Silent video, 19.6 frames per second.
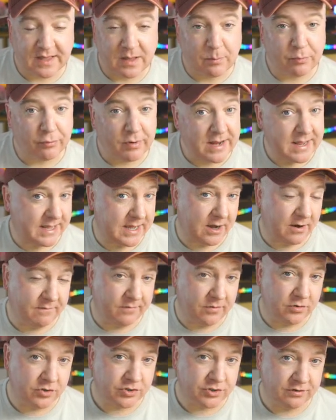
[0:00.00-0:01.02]
the breakout
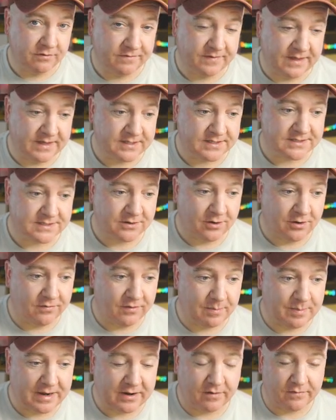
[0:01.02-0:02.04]
version of this
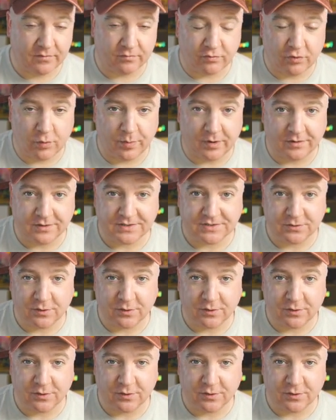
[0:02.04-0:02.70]
on the back of the robot.